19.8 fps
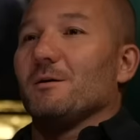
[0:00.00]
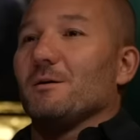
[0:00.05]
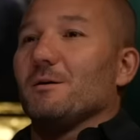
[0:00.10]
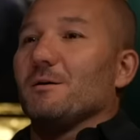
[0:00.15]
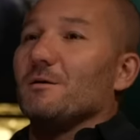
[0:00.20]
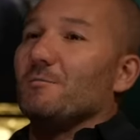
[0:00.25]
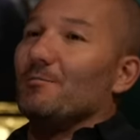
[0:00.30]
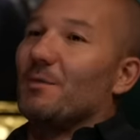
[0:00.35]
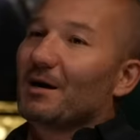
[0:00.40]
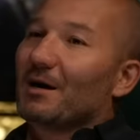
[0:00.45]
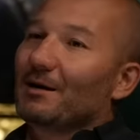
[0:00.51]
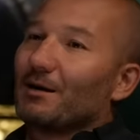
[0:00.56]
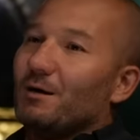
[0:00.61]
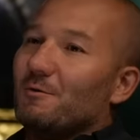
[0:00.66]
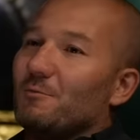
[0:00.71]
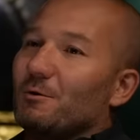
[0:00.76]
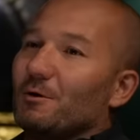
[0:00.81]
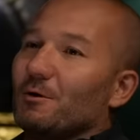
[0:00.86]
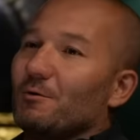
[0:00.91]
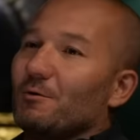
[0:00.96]
you might not
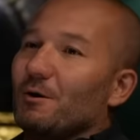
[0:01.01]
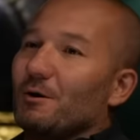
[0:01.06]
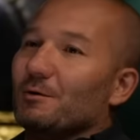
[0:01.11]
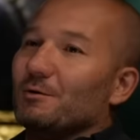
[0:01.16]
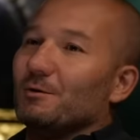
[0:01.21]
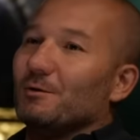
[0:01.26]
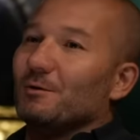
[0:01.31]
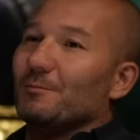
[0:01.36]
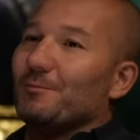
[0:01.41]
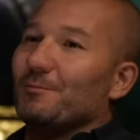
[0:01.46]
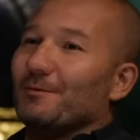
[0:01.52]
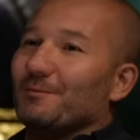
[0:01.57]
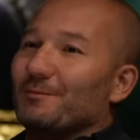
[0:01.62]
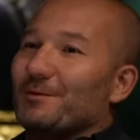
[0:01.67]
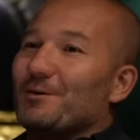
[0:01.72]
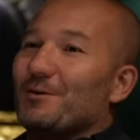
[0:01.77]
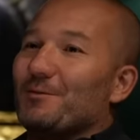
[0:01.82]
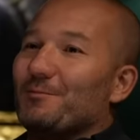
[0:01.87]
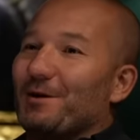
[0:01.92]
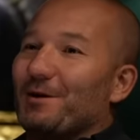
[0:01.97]
want to go out there, you right.
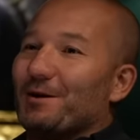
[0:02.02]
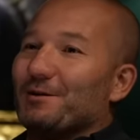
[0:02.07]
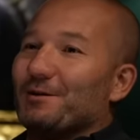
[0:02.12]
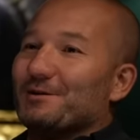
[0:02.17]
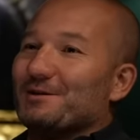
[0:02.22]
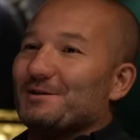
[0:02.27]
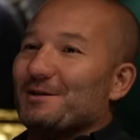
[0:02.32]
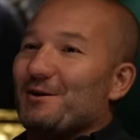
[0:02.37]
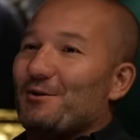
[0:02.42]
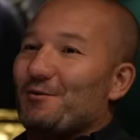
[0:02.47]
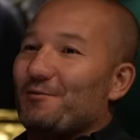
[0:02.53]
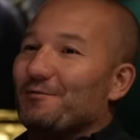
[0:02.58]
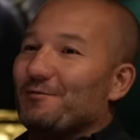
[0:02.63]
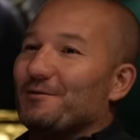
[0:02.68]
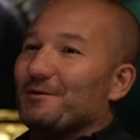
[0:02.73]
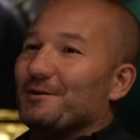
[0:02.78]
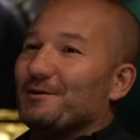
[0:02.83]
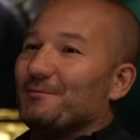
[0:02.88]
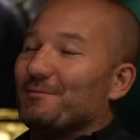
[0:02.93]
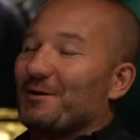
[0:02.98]
know, by yourself,
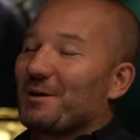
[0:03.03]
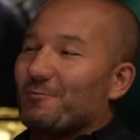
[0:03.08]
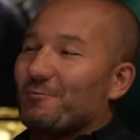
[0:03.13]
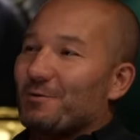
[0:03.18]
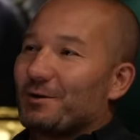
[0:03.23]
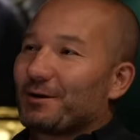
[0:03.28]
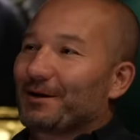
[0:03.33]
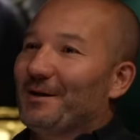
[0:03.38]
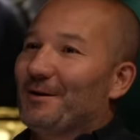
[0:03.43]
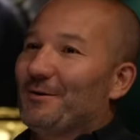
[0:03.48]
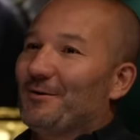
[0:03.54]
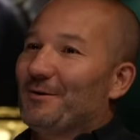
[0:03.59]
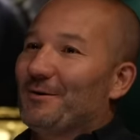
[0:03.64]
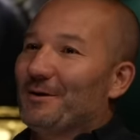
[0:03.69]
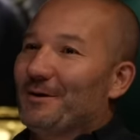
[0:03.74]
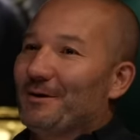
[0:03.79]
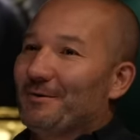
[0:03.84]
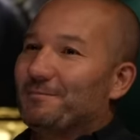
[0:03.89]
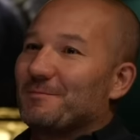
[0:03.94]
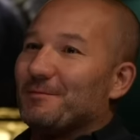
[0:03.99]
yeah. and you might want to
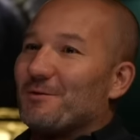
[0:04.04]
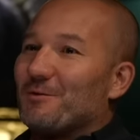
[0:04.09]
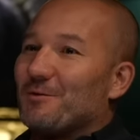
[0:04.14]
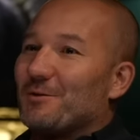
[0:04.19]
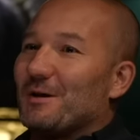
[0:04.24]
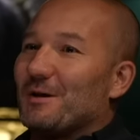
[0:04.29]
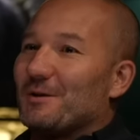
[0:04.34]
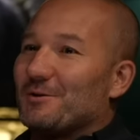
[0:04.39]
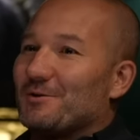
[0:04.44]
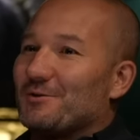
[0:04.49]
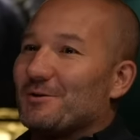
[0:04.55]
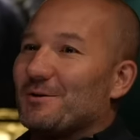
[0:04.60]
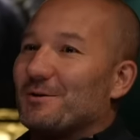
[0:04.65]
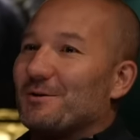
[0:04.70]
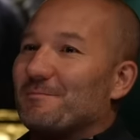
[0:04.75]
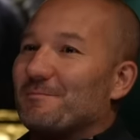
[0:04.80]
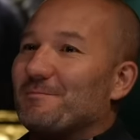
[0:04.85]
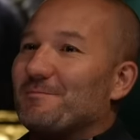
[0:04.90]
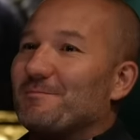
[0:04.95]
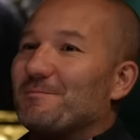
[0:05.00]
carry a little
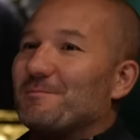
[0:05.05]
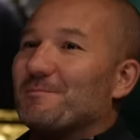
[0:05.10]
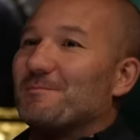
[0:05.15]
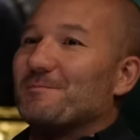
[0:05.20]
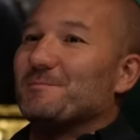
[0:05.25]
extra yeah.